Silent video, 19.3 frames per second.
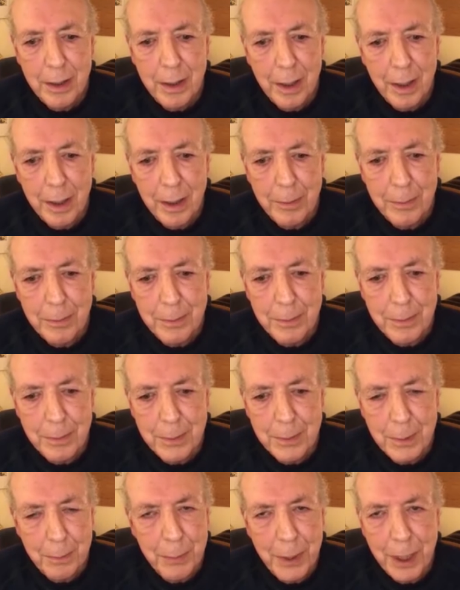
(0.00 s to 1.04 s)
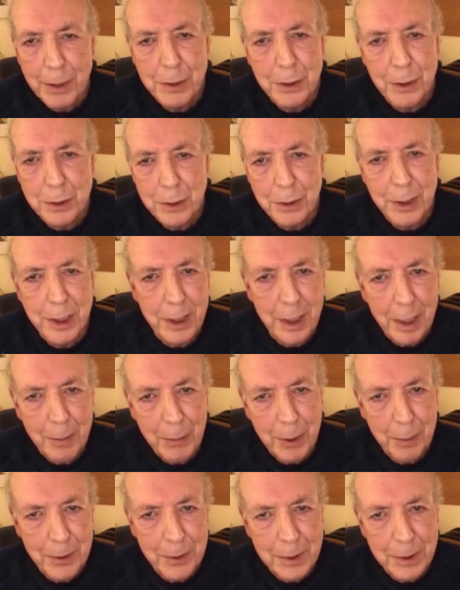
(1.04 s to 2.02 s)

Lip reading: better socioeconomic